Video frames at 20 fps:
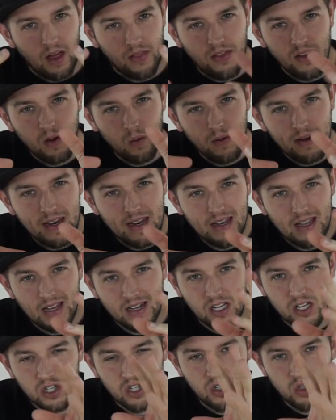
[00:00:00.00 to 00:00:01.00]
I think we need
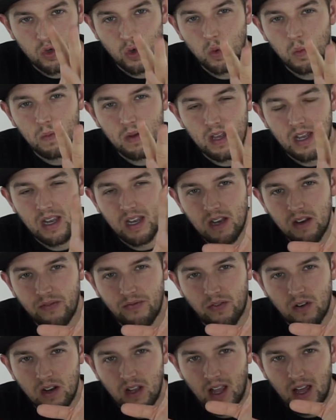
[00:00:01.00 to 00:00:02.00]
like a zoom in
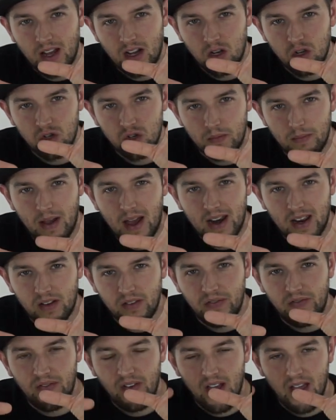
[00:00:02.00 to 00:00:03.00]
for like a dramatic
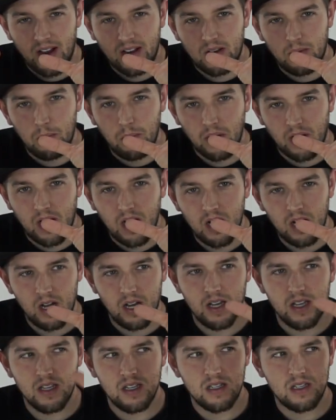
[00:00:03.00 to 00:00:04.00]
effect
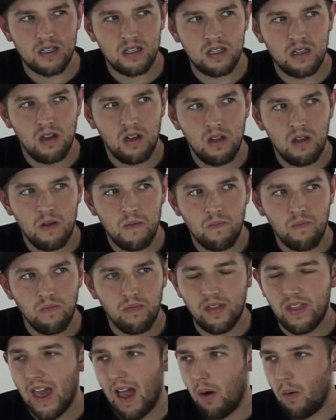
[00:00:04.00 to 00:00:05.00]
because
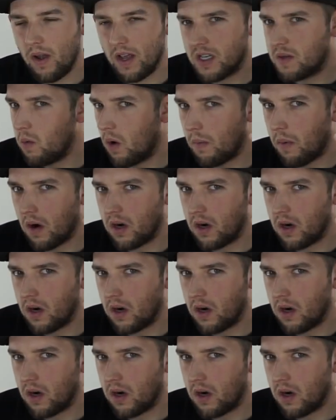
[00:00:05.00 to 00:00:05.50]
that way it's more